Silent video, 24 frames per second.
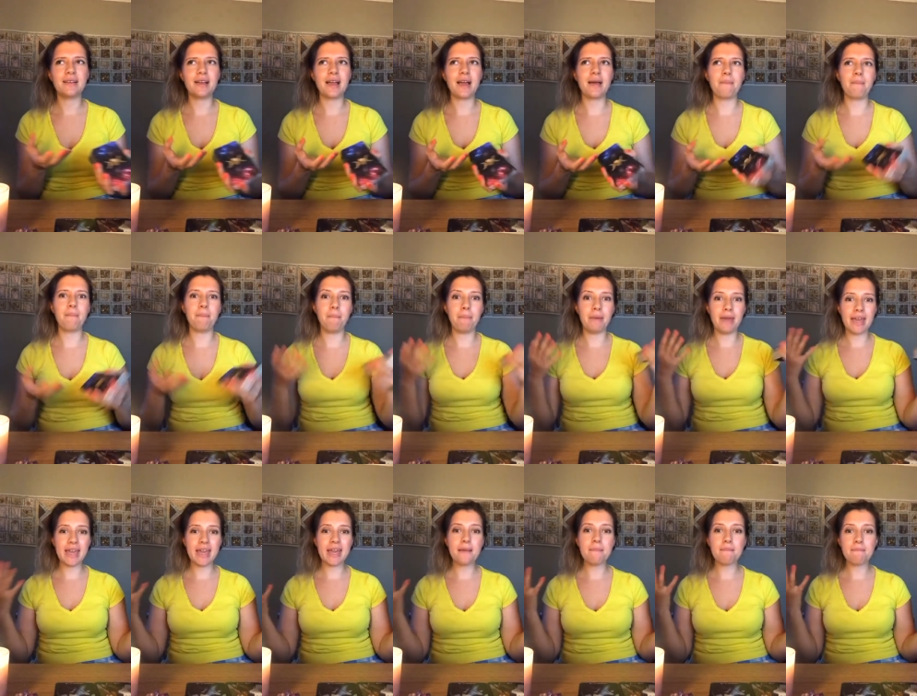a
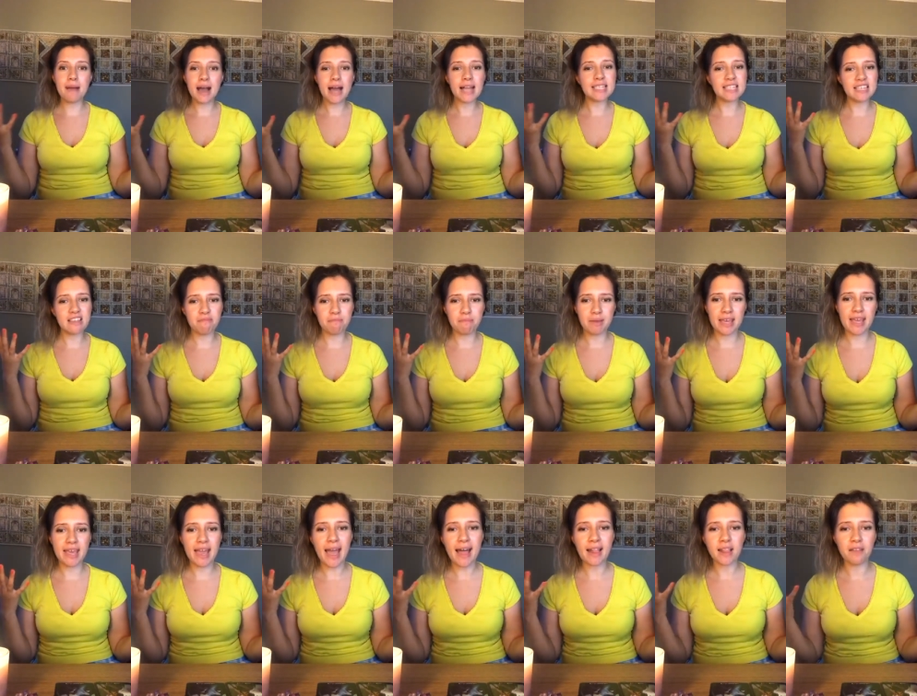big, massive
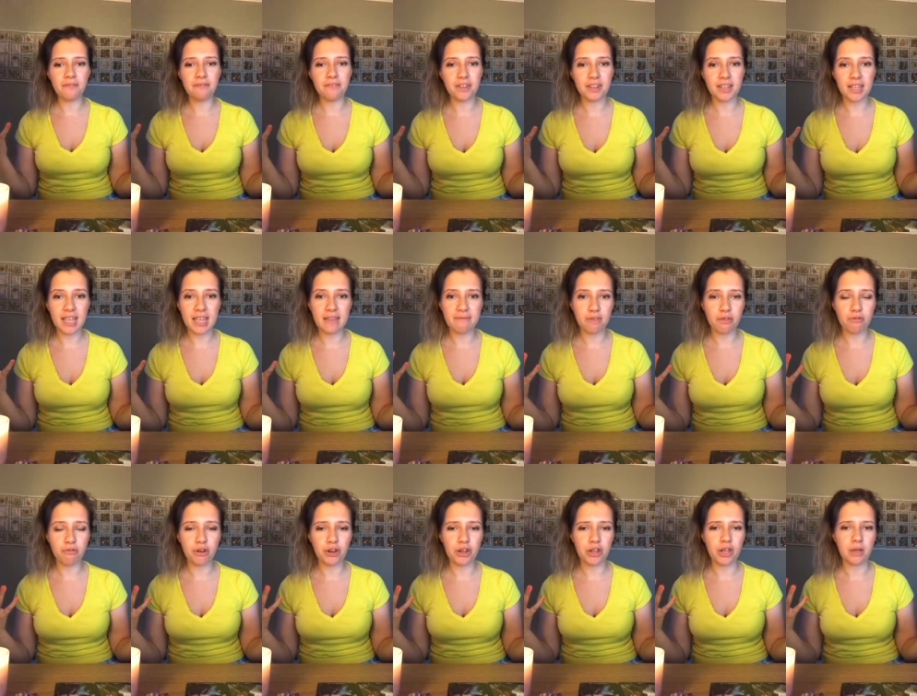pink elephant in the
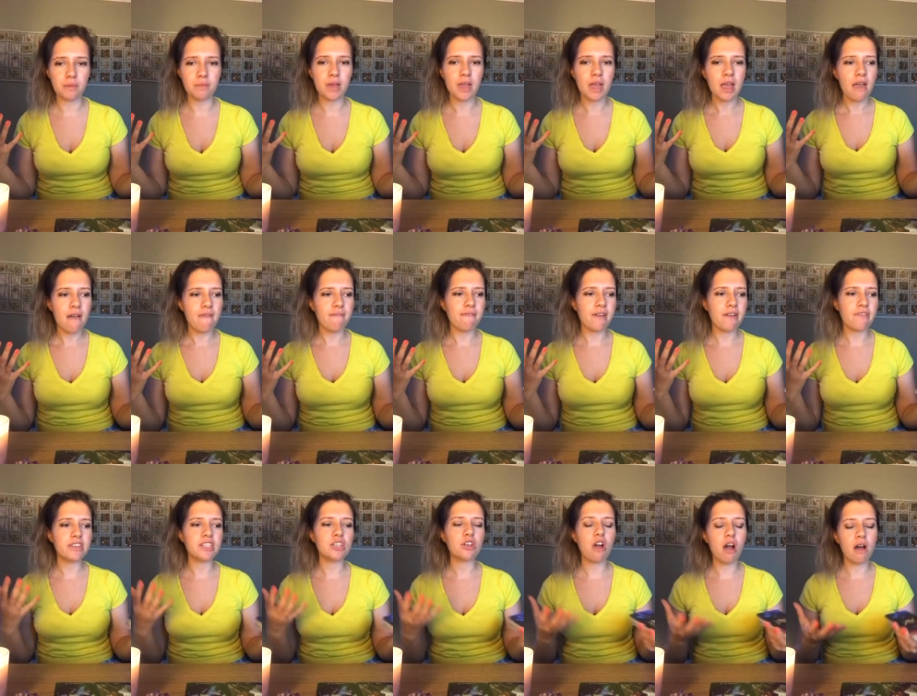room.
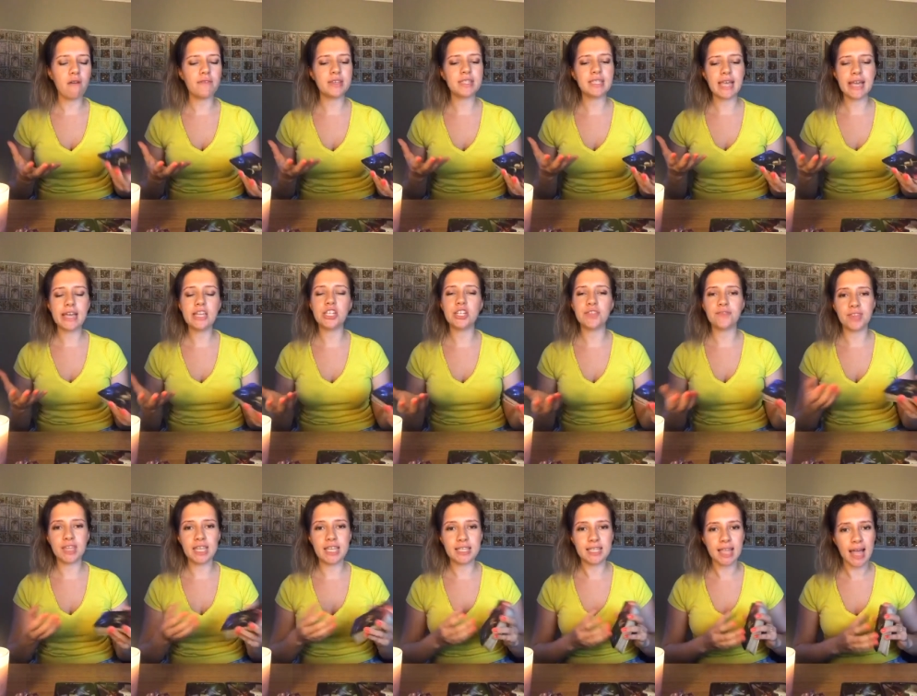There is a conversation
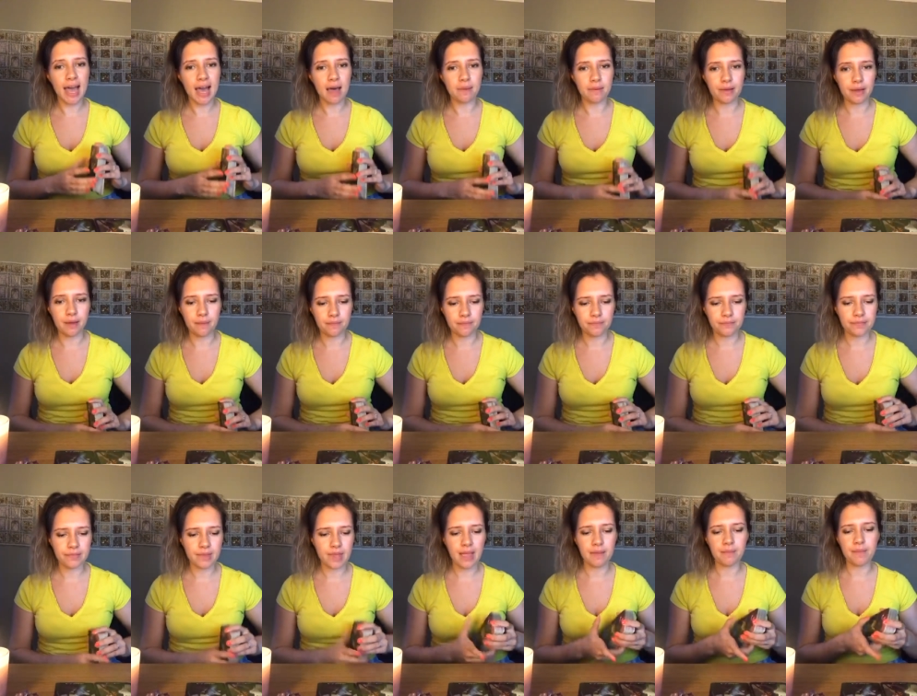that needs to happen.
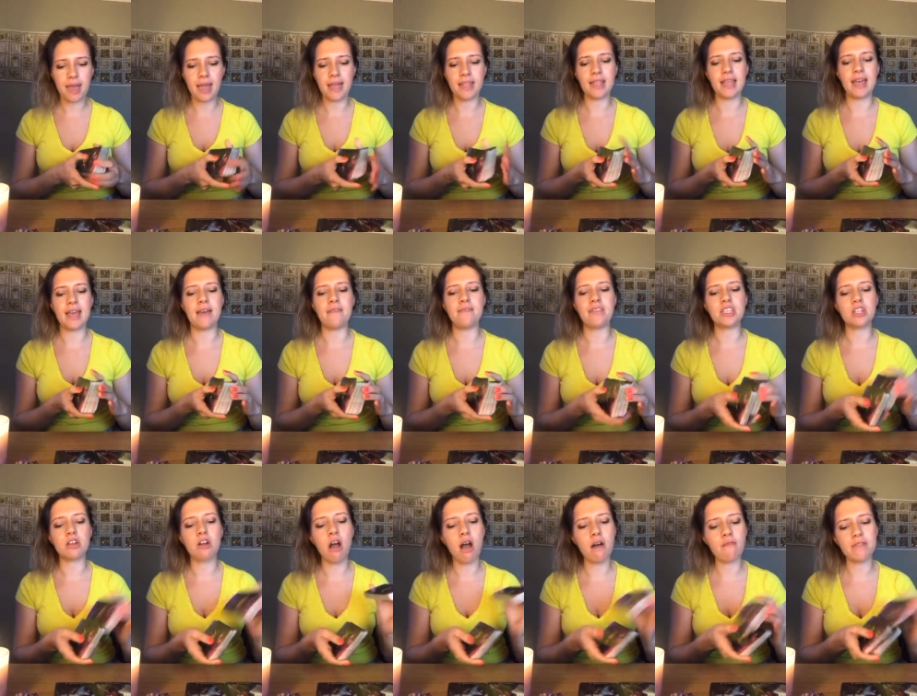I'm getting here. There's
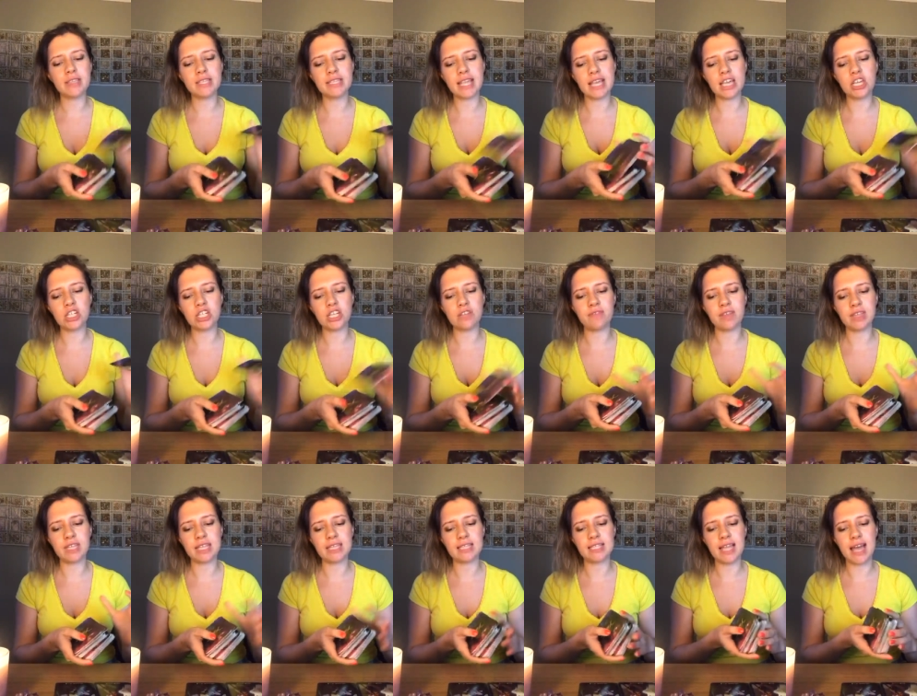a conversation
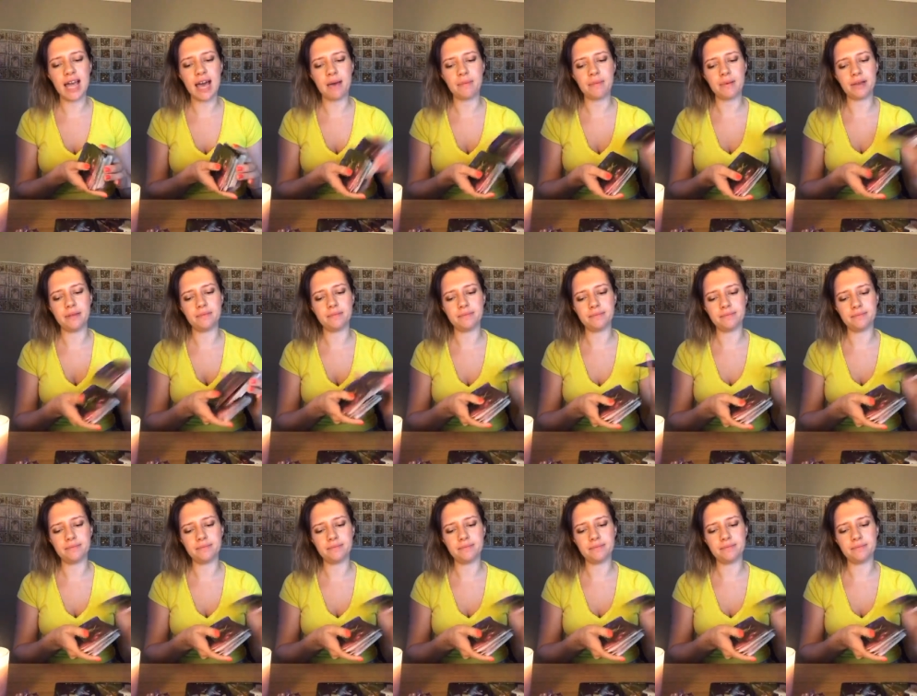that needs to happen.